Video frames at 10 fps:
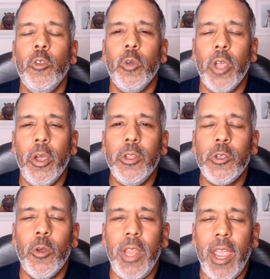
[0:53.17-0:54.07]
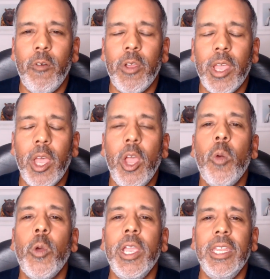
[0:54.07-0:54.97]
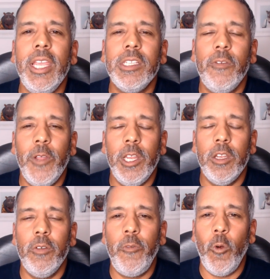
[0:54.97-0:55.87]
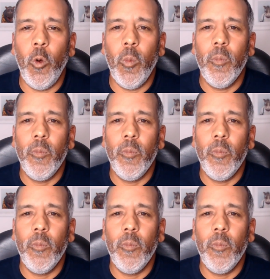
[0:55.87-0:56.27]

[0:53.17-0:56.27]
you'll go to an area where you need to fill in a form.